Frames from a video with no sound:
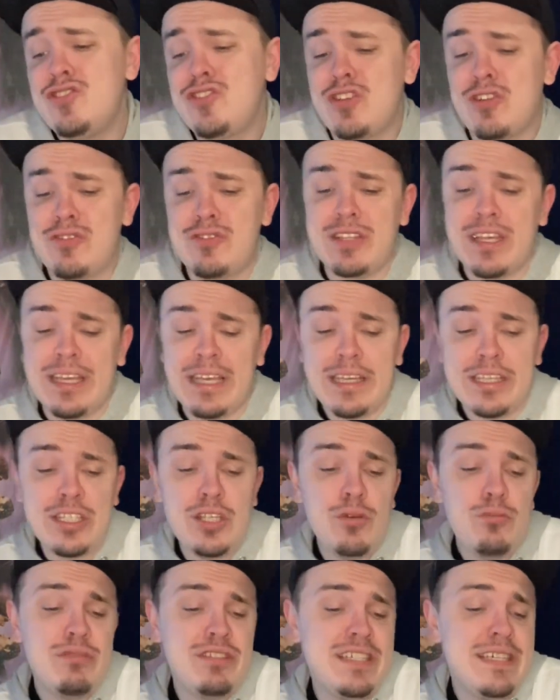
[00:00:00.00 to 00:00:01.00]
There's like a
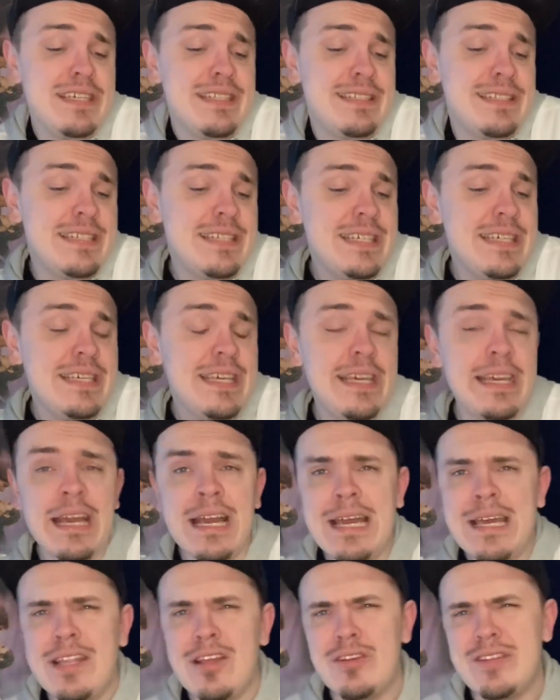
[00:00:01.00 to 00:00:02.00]
QTT,
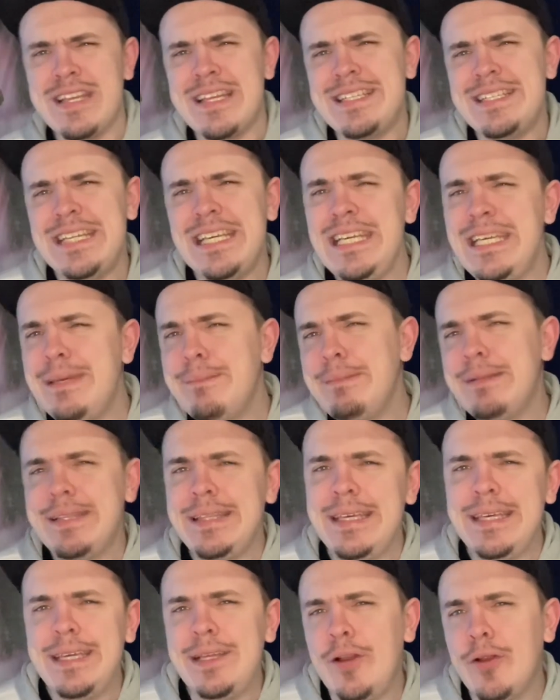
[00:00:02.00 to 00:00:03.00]
there's a team
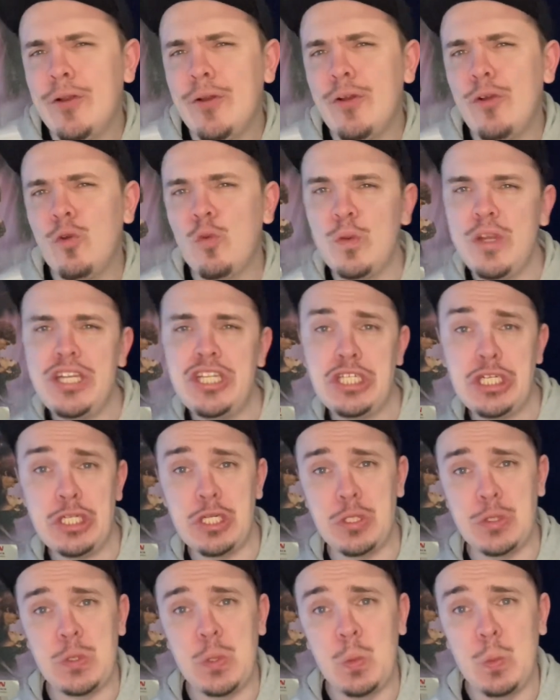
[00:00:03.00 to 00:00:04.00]
leader,
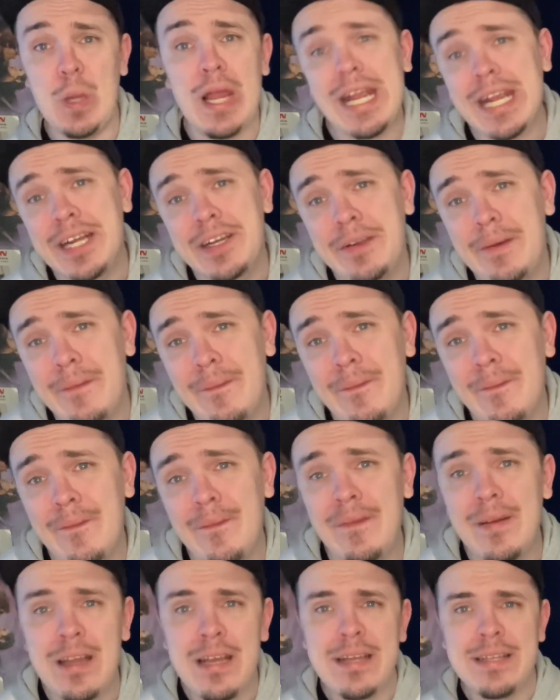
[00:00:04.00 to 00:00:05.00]
regional
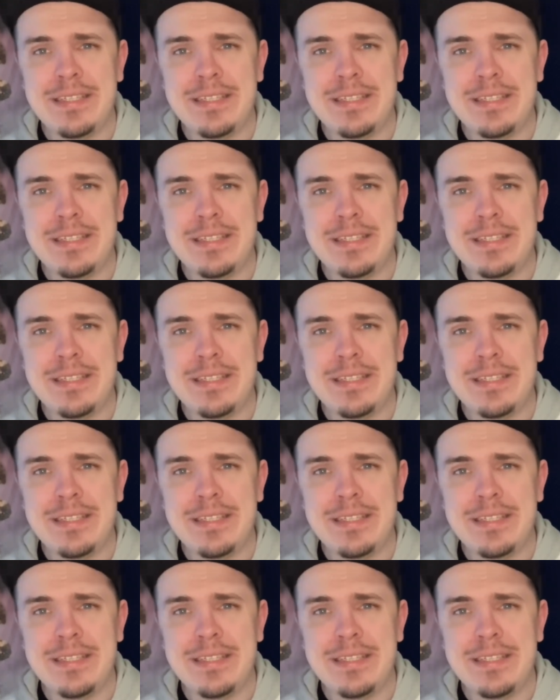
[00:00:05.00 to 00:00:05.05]
director,